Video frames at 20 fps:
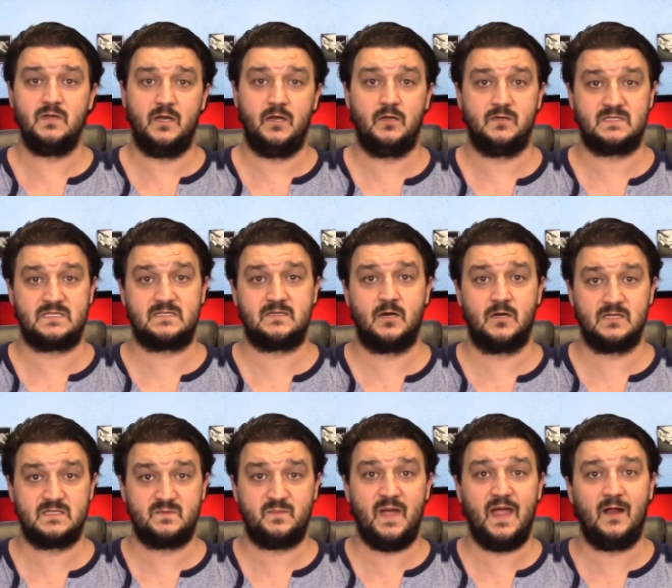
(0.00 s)
you know, star
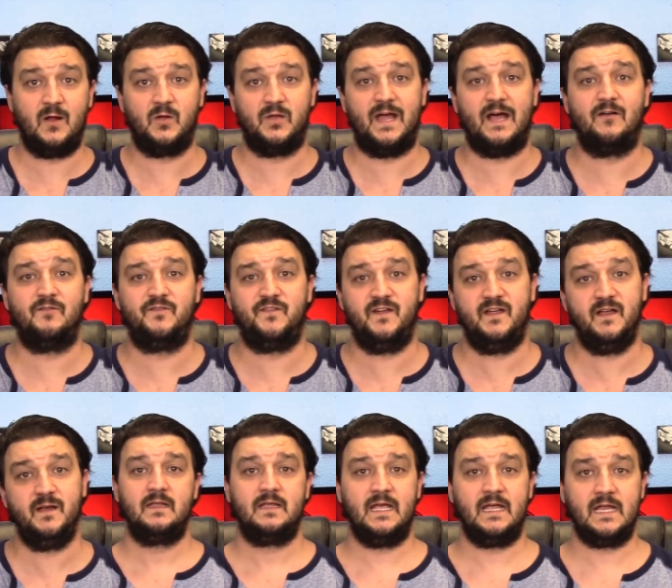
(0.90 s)
spangled
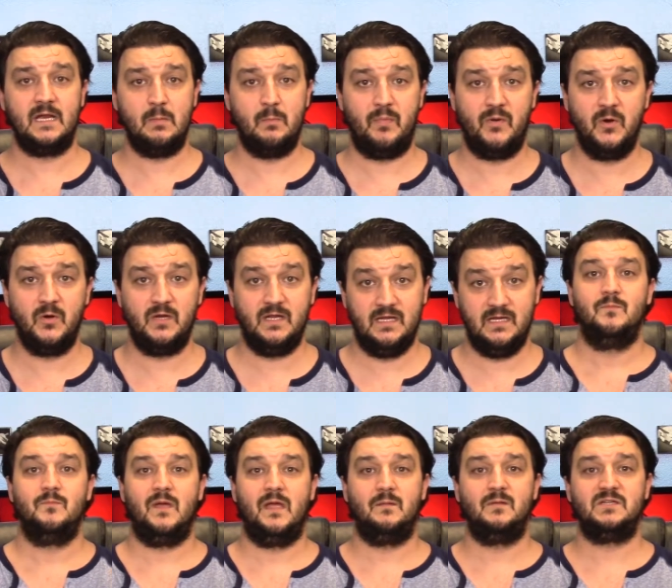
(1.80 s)
outfit, kicking
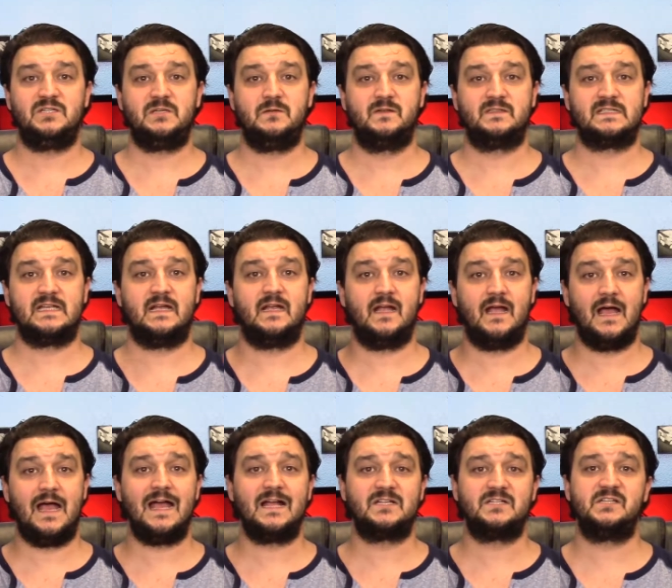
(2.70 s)
booty, maybe she was like,
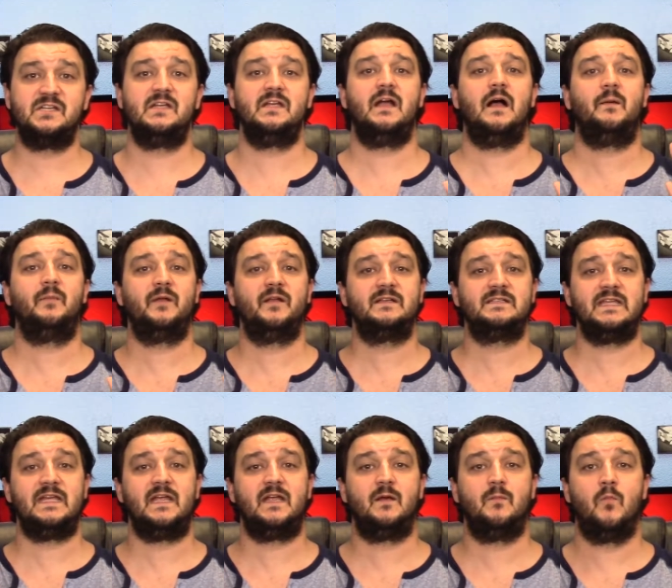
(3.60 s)
actually, I'm going to
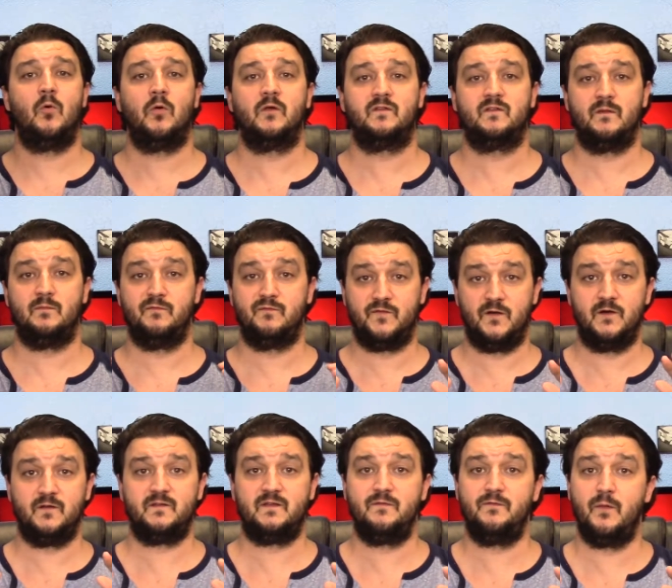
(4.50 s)
take a more
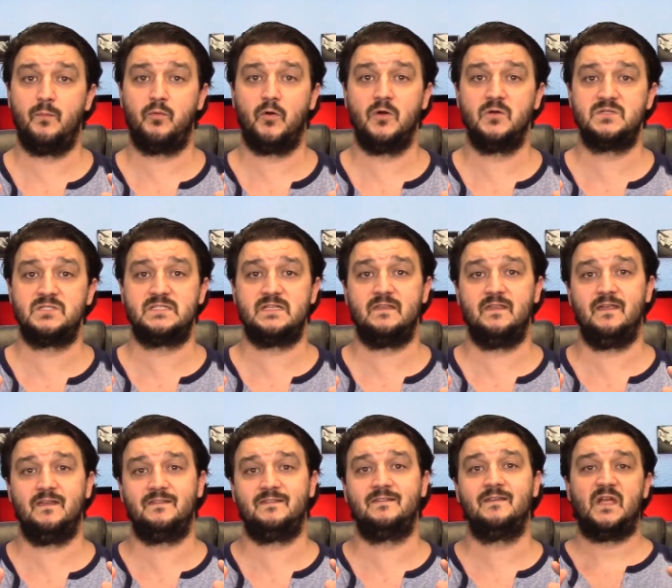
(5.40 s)
subversive approach to
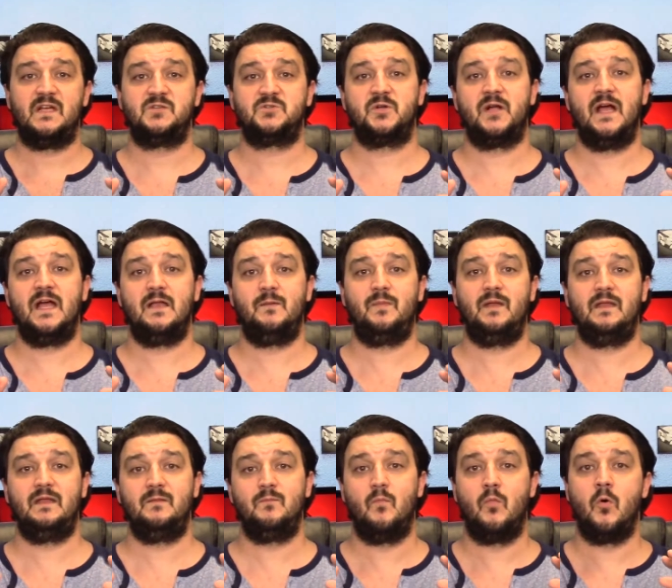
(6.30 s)
this and try and
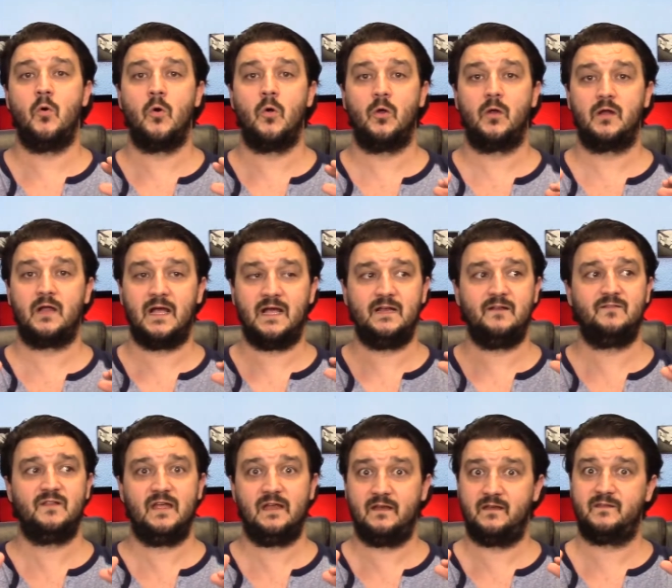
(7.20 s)
be more kind of
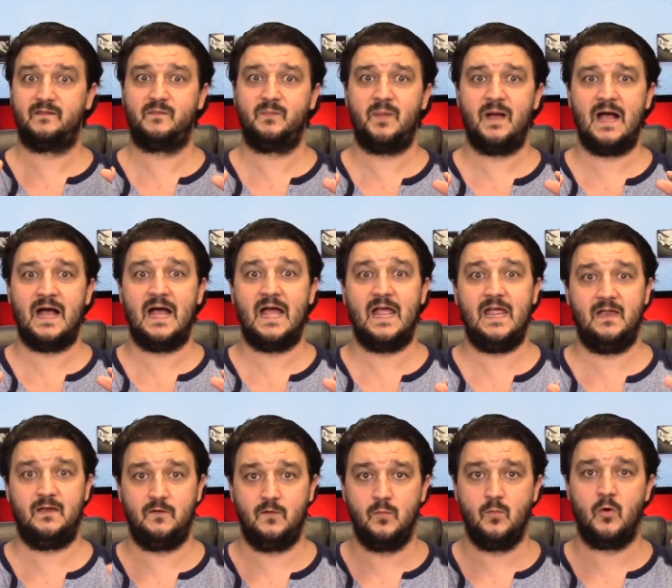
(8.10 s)
like a spy
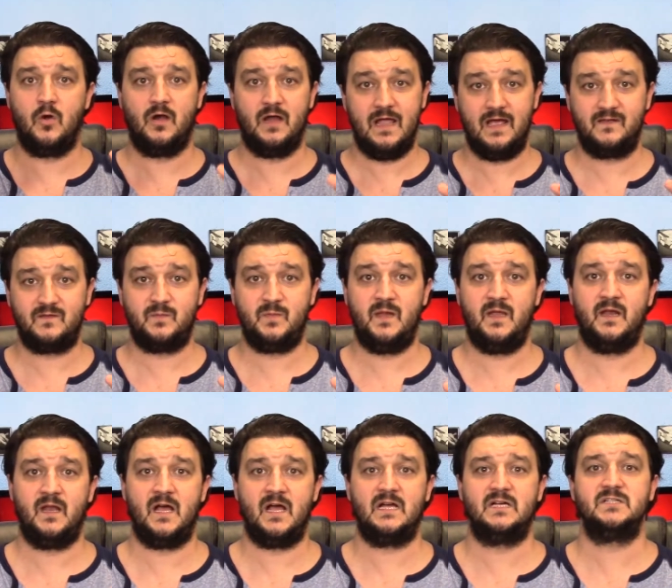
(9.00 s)
and do more
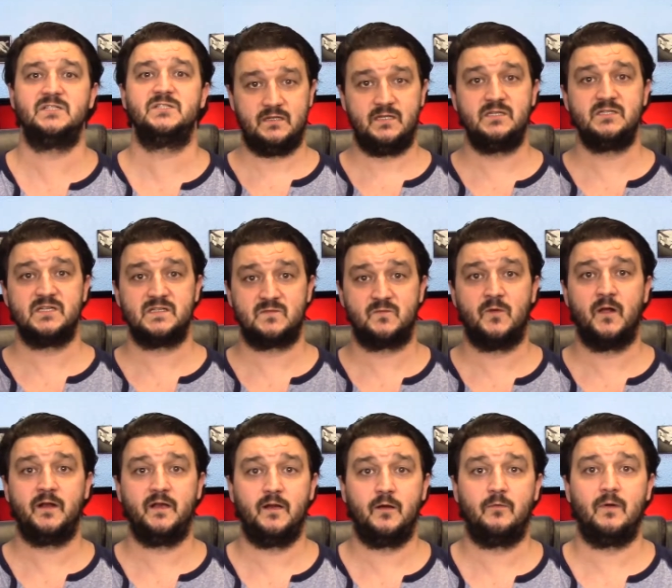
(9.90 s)
espionage than just
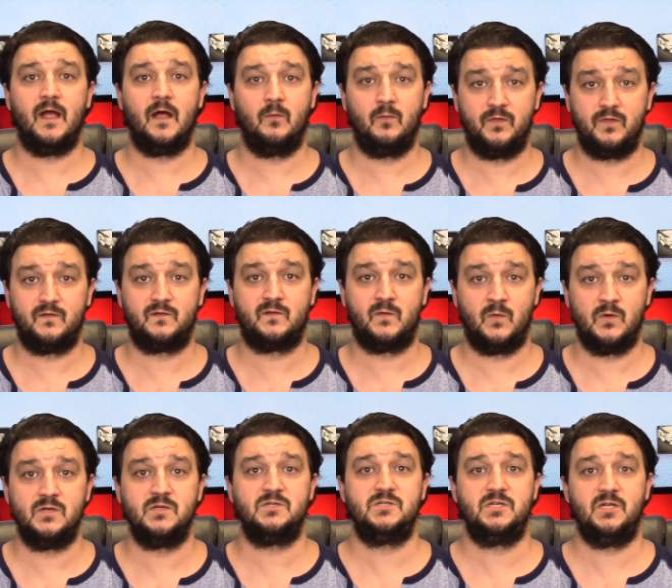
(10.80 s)
running around with a
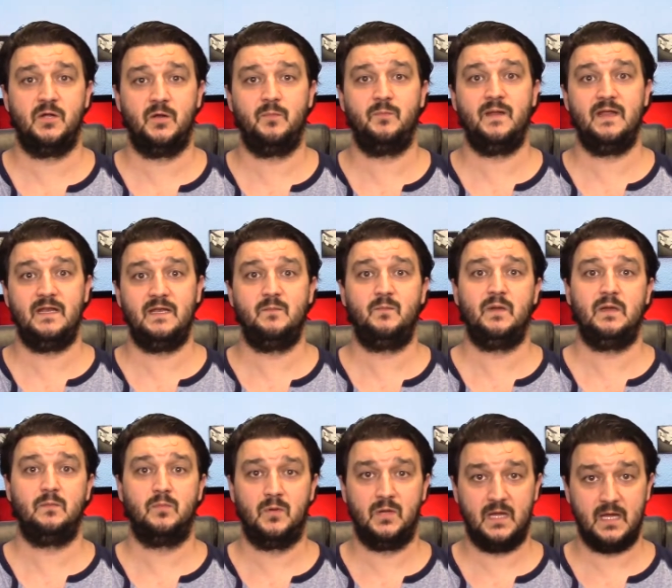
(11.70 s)
sword and shield beating
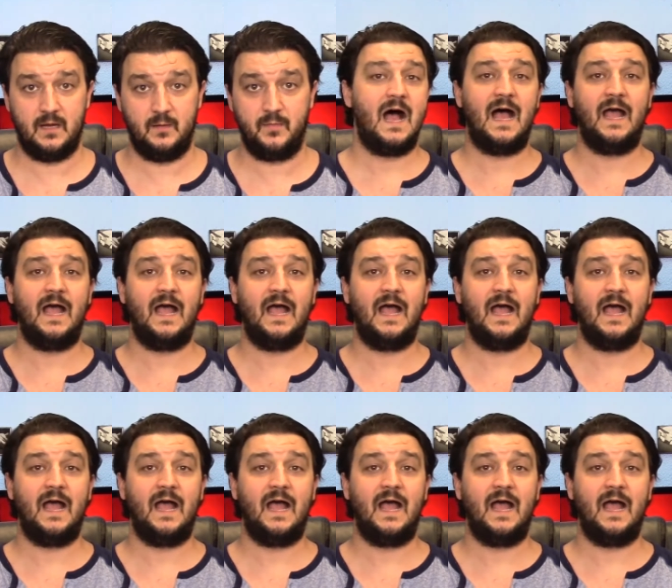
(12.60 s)
people up.